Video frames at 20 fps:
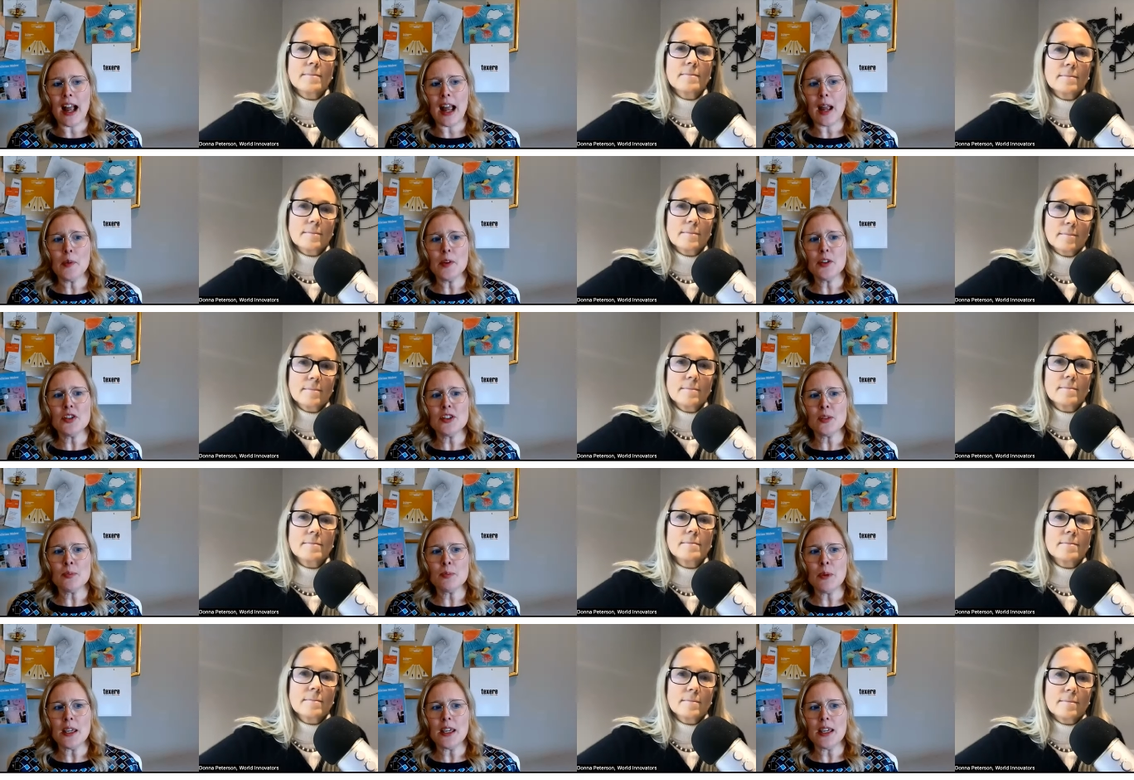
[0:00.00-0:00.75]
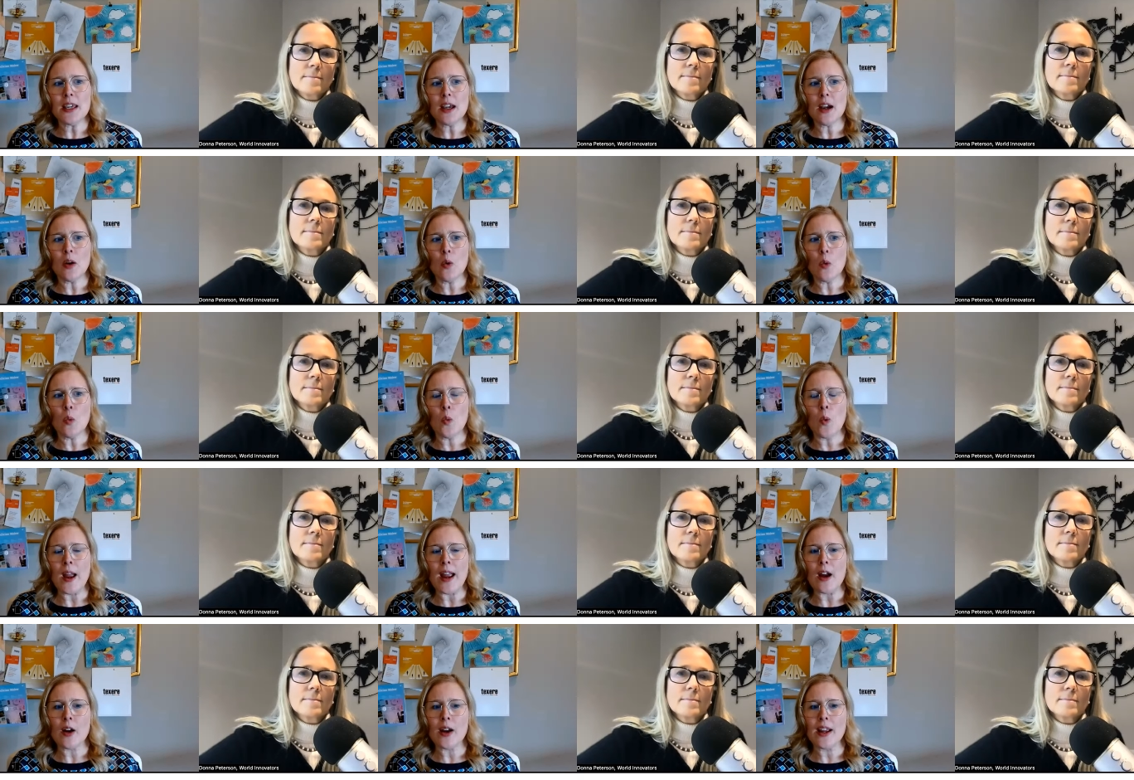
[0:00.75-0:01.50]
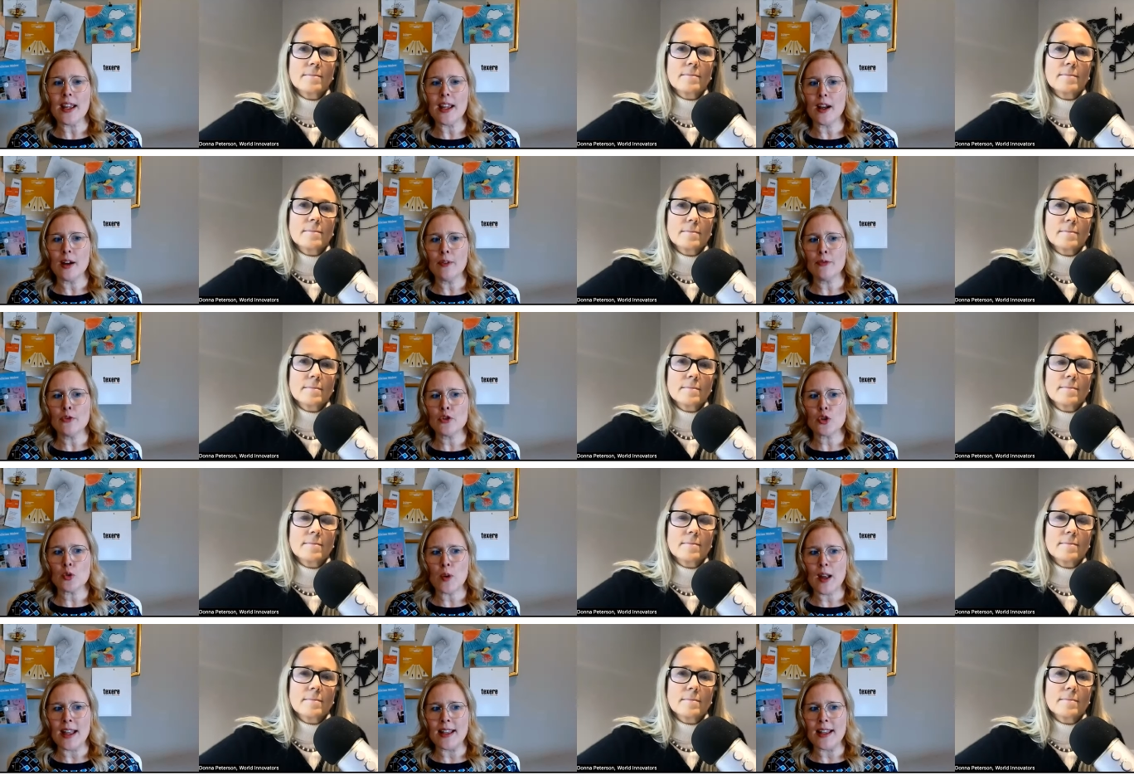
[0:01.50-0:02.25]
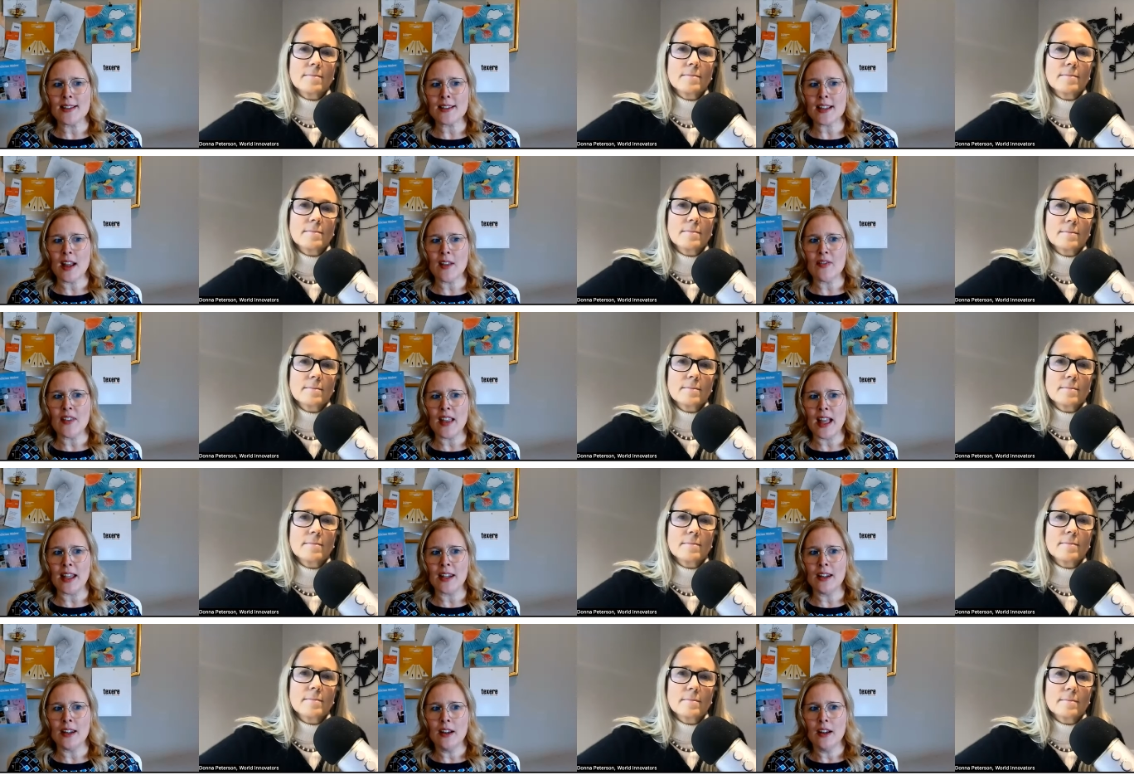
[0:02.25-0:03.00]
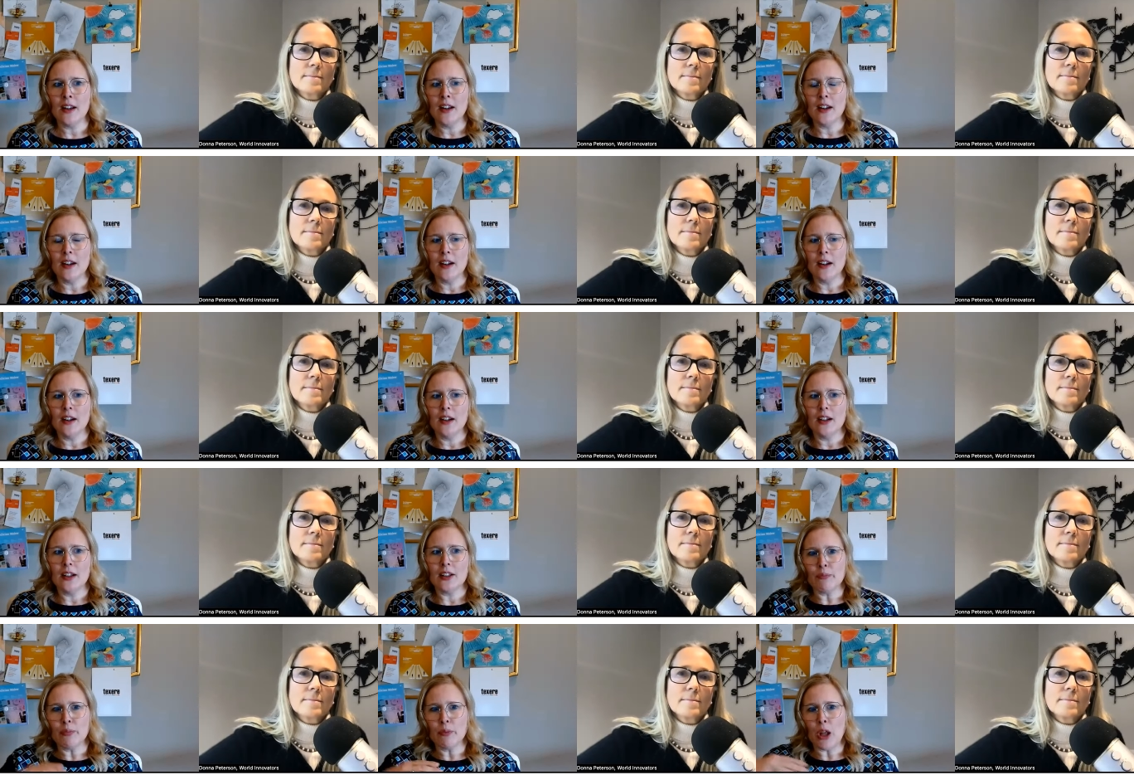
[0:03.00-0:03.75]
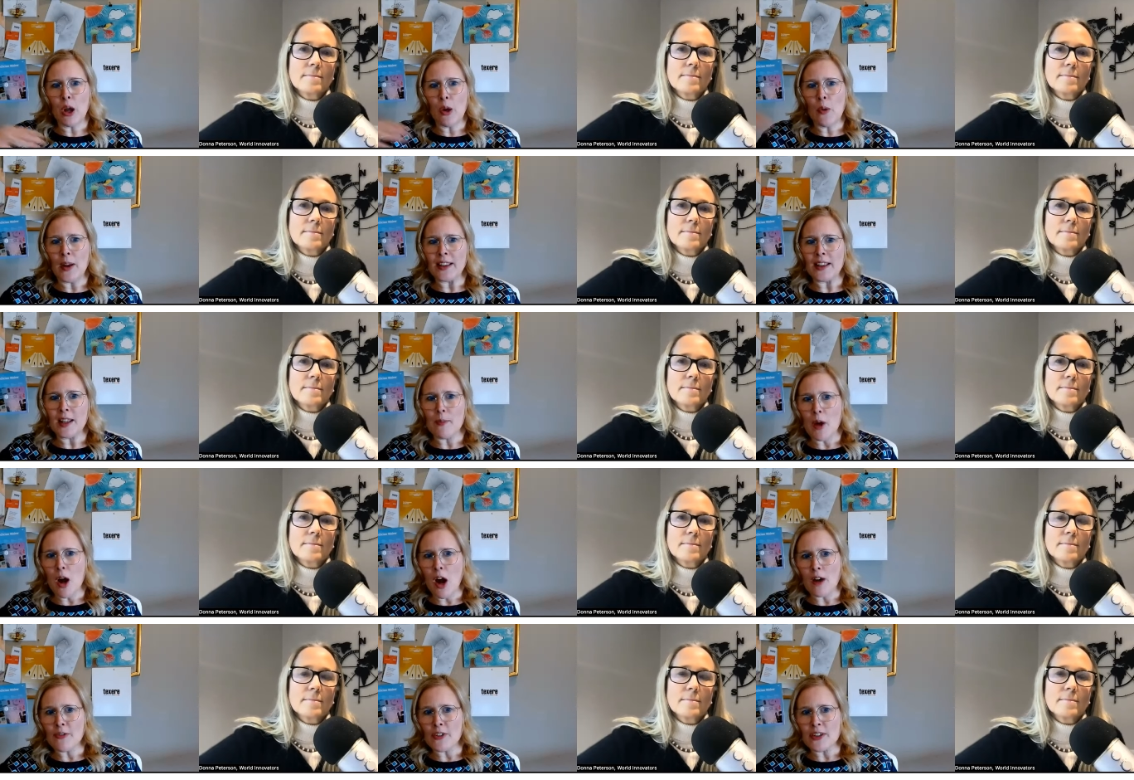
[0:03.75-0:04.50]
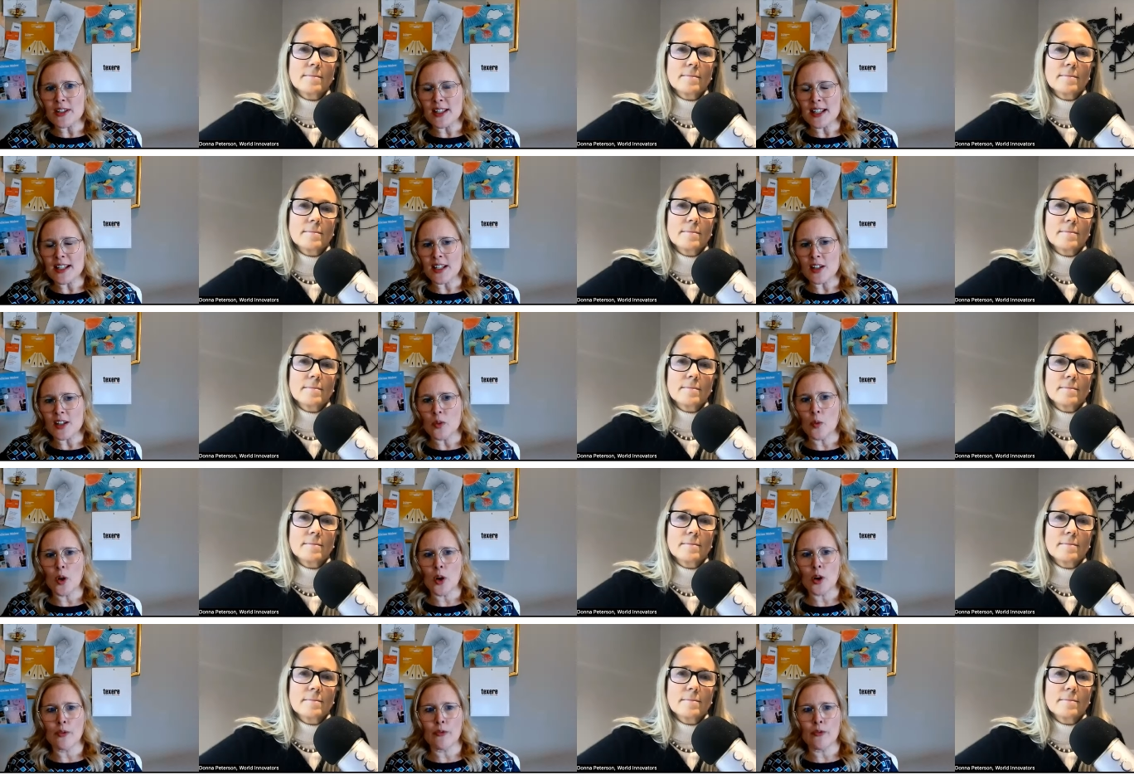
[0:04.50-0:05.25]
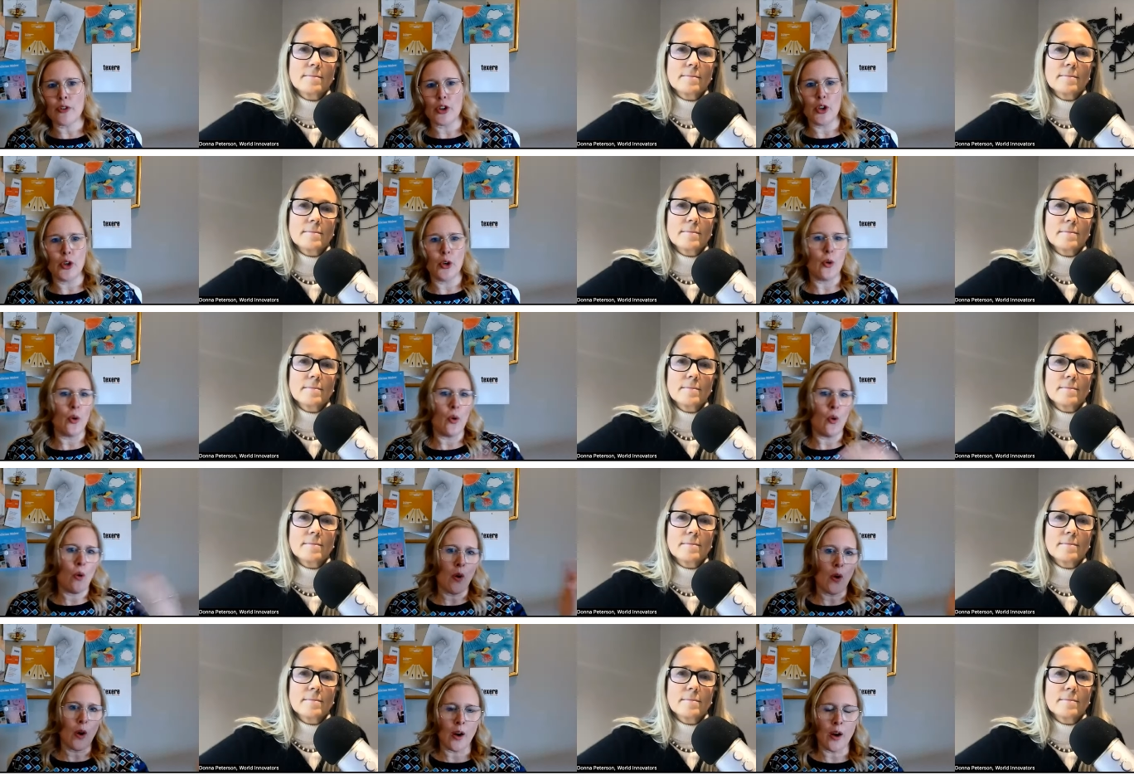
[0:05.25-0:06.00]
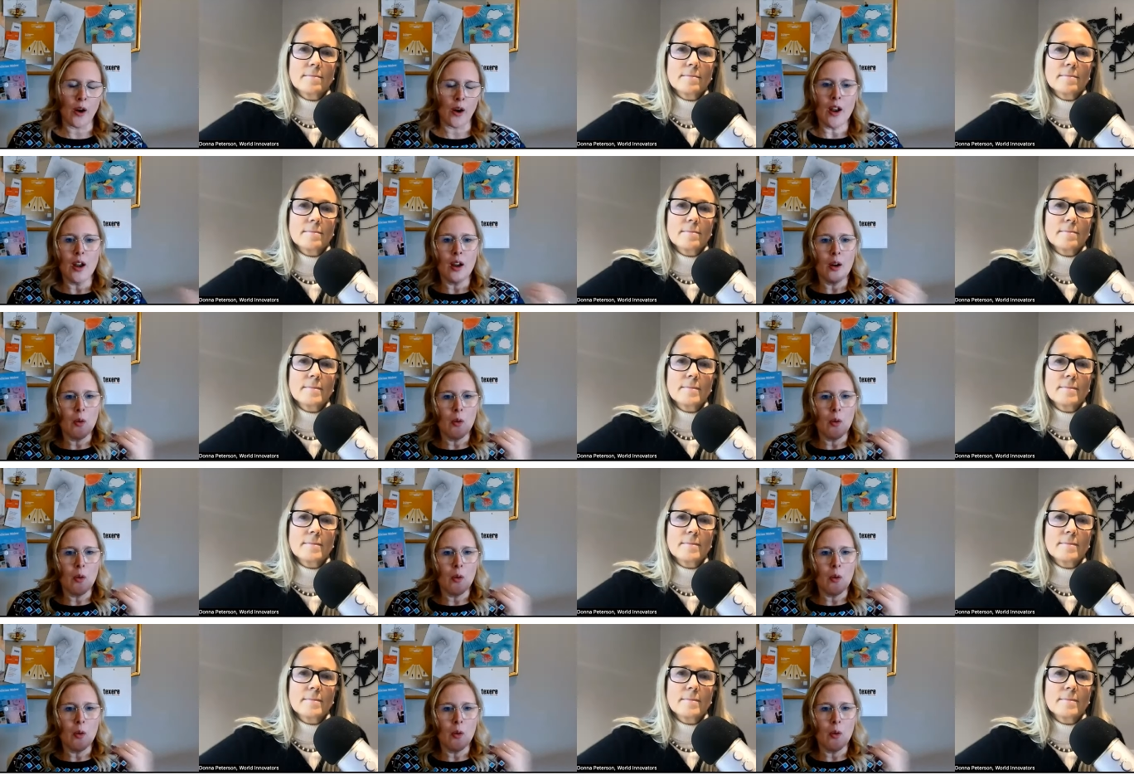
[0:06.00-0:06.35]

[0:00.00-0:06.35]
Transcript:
Speaker 1: I would just be wary of trends and then blowing them off as they didn't work for you or